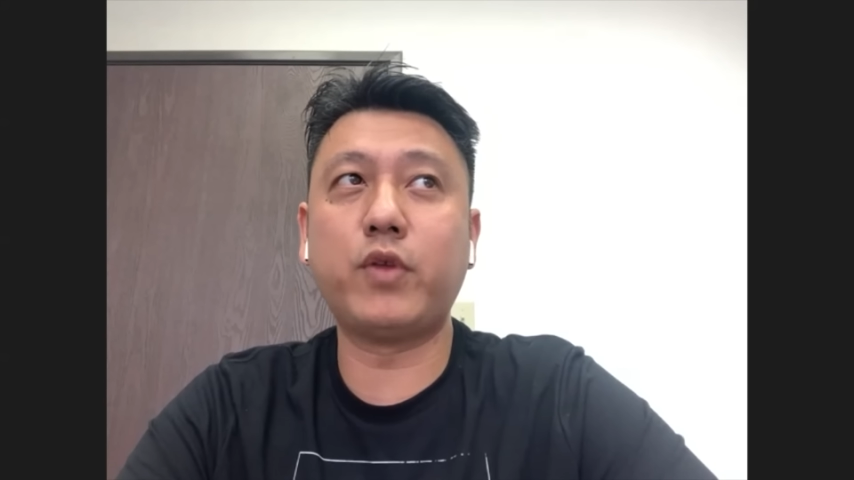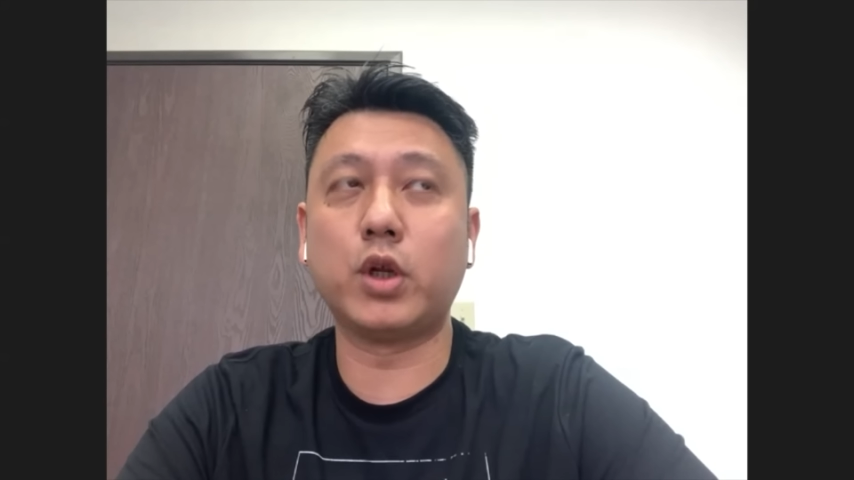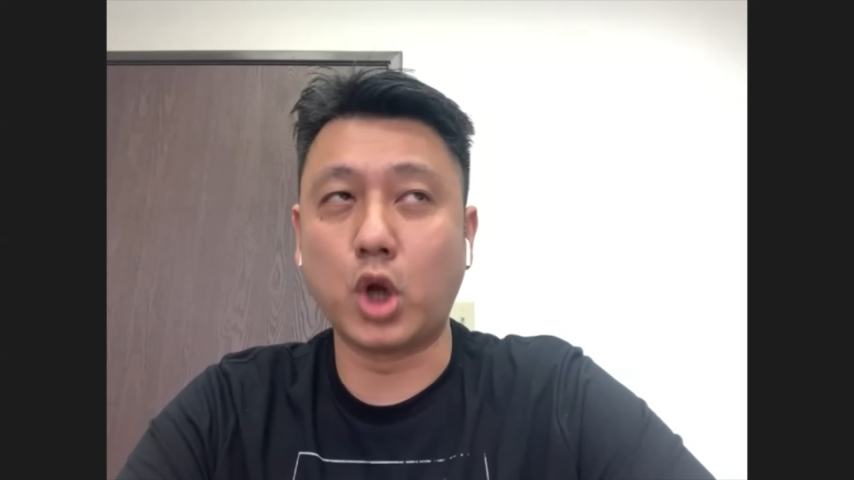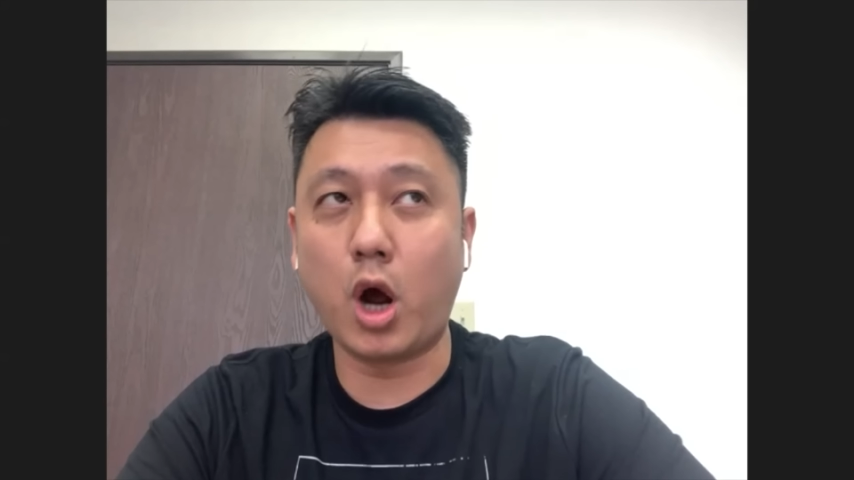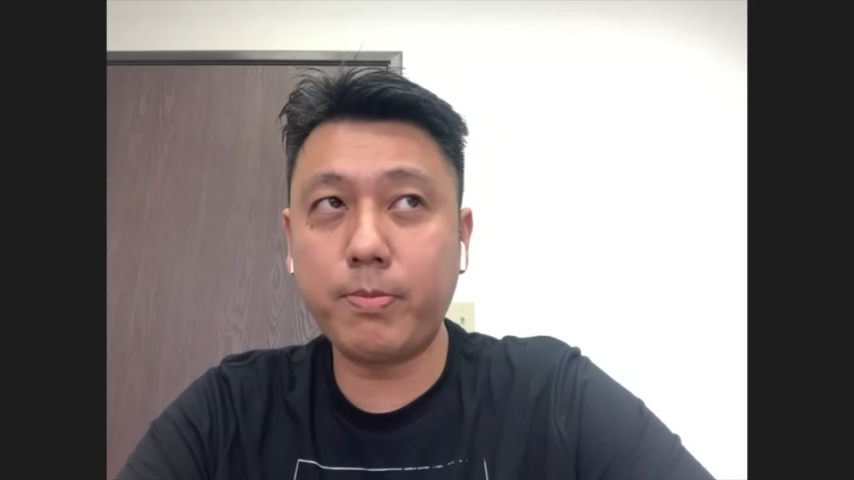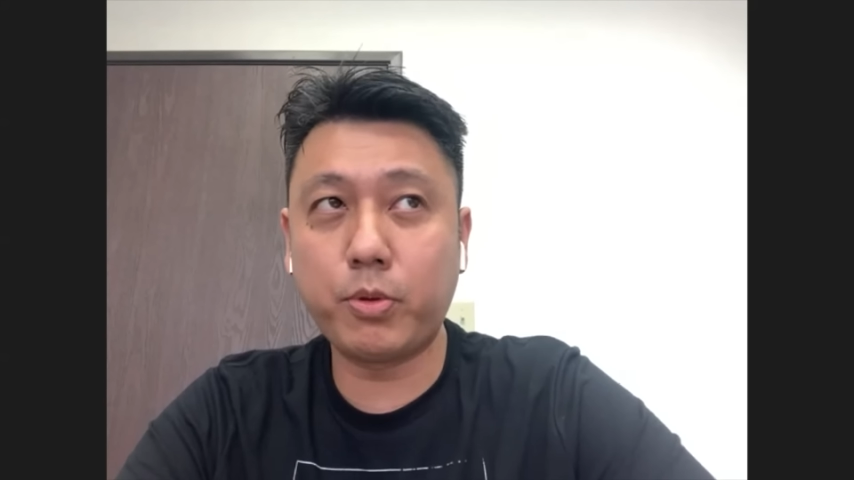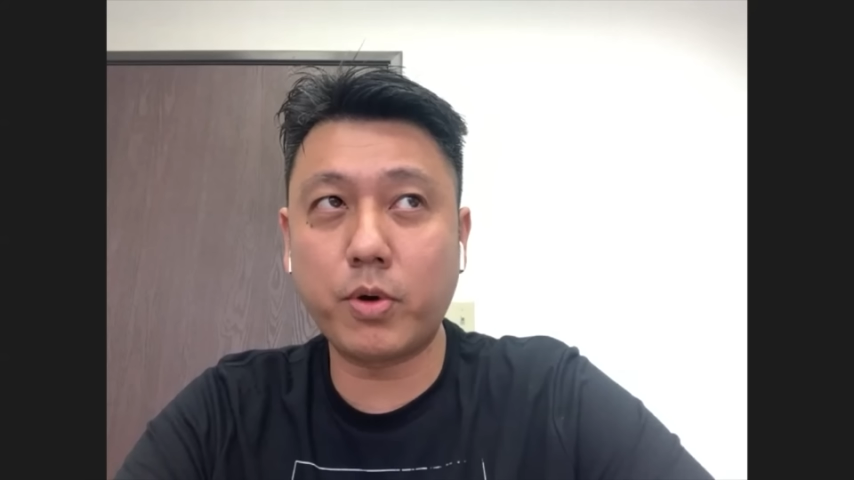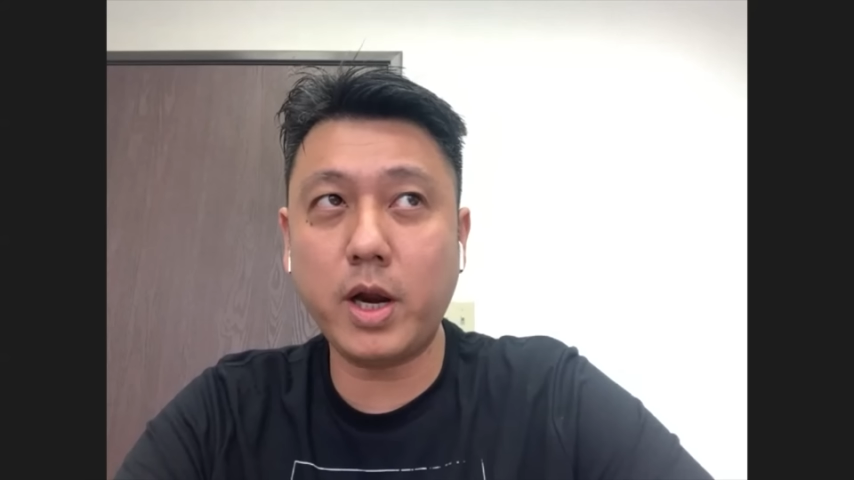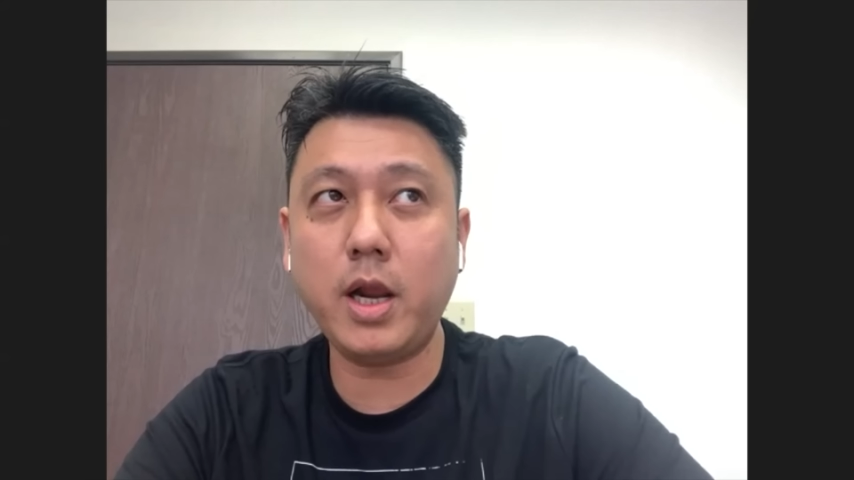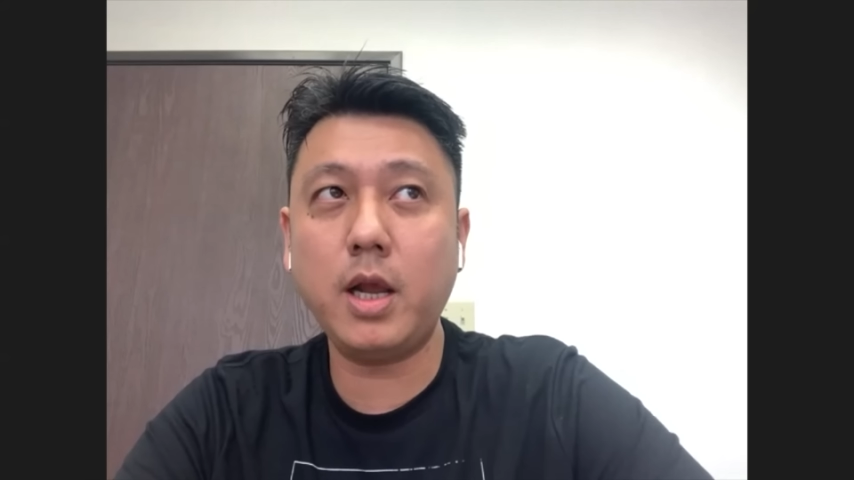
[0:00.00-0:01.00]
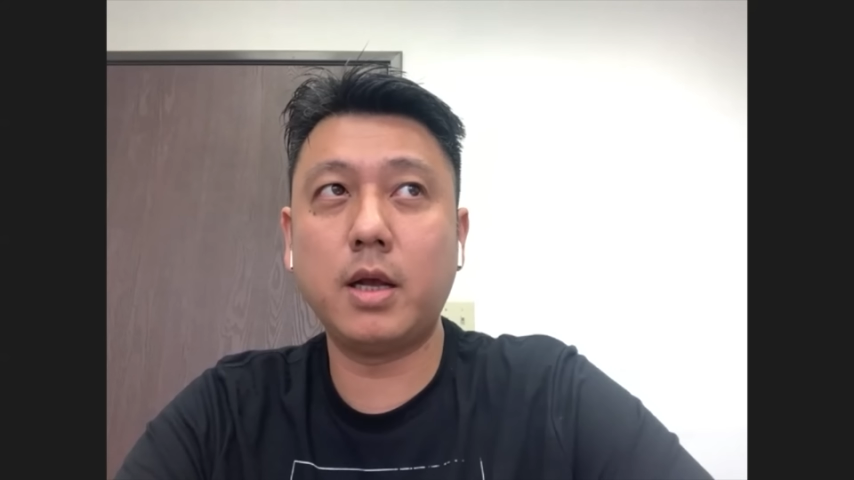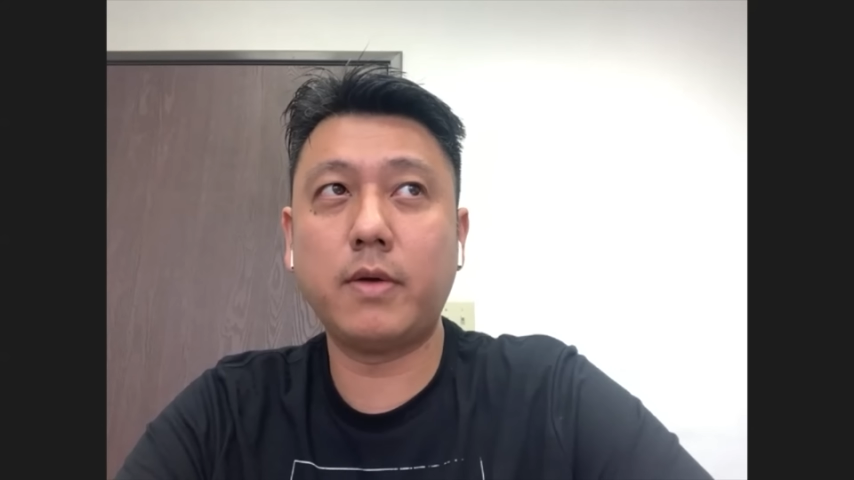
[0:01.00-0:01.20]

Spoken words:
the top three,